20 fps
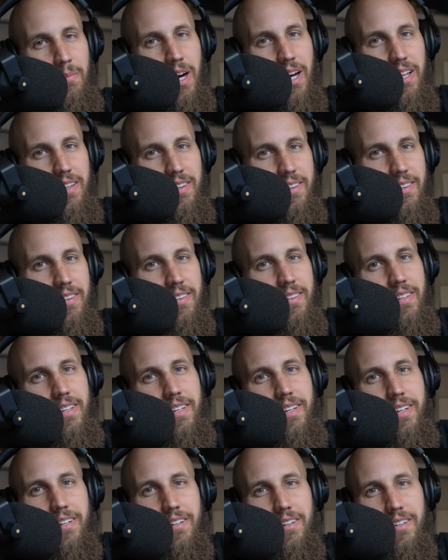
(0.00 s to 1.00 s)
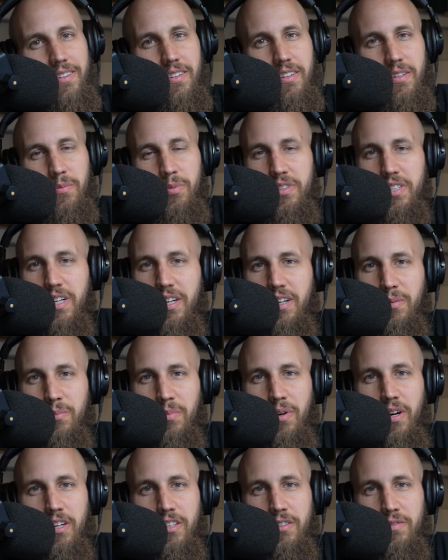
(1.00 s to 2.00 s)
Month here at the Libertarian
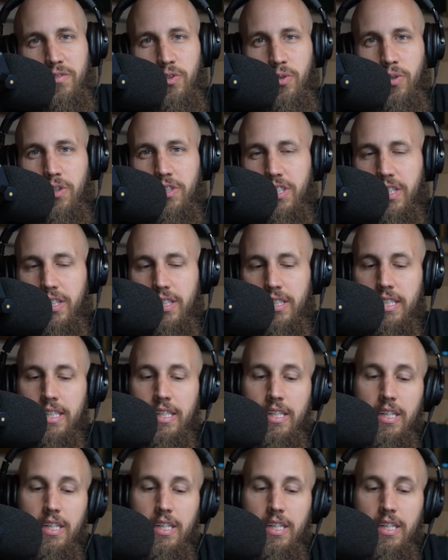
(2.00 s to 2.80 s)
Party of Georgia.